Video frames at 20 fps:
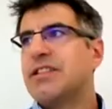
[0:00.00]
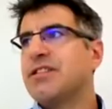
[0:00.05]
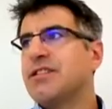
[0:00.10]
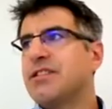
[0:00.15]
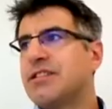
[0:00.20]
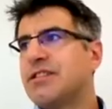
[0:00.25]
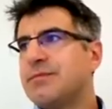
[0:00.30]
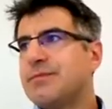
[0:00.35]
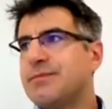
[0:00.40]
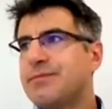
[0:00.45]

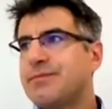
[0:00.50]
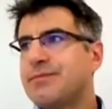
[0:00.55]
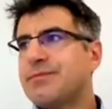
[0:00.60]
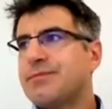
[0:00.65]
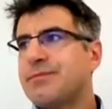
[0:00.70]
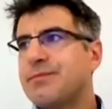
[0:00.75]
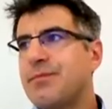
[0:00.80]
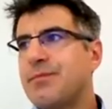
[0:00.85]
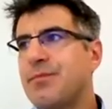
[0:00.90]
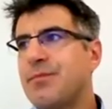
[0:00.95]

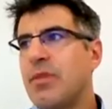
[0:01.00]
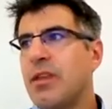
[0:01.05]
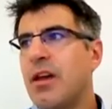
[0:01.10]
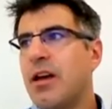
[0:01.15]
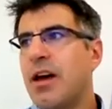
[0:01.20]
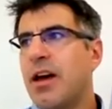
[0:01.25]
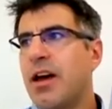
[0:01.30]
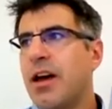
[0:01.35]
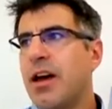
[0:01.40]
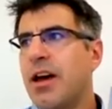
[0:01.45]
persistent
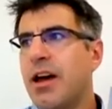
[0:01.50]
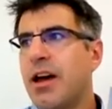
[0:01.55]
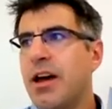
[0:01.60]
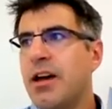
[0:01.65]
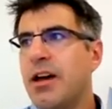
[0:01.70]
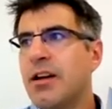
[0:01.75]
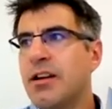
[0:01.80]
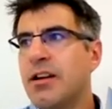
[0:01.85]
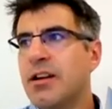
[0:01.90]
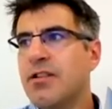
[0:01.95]

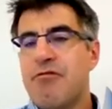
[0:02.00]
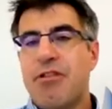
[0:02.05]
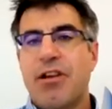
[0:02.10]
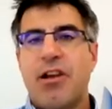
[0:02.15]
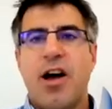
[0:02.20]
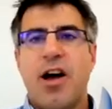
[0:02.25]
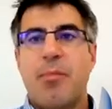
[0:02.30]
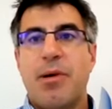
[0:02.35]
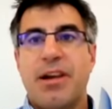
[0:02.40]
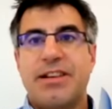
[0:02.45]
um,
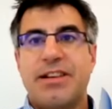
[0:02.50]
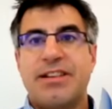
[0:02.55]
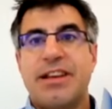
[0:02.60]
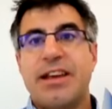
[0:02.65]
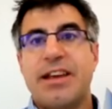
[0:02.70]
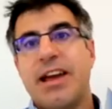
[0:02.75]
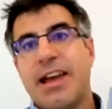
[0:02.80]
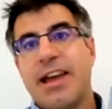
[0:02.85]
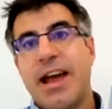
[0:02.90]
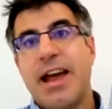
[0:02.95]

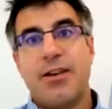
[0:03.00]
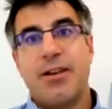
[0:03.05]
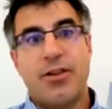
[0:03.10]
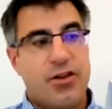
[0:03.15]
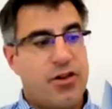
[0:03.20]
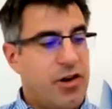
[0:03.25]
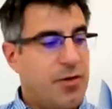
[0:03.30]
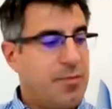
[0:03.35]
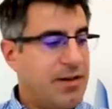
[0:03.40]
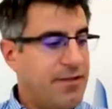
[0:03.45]
reliability,
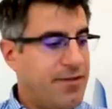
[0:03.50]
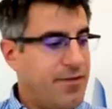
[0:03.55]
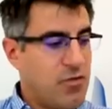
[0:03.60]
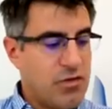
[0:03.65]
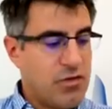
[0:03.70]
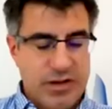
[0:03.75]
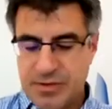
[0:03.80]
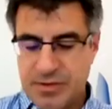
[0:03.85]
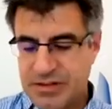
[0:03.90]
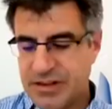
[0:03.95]
again, could have been
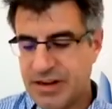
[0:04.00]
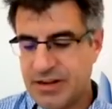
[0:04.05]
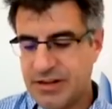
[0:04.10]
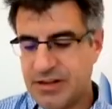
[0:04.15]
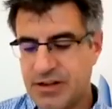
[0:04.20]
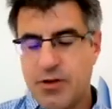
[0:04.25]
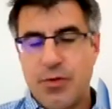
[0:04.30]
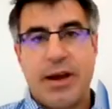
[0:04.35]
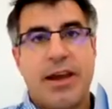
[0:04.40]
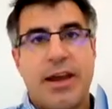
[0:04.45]

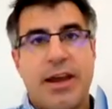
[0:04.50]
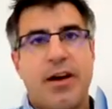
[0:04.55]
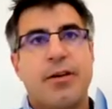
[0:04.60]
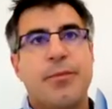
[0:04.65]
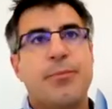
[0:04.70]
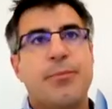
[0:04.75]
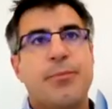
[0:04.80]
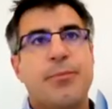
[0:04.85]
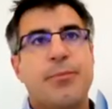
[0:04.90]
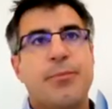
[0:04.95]
40%
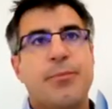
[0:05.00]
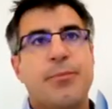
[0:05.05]
quicker.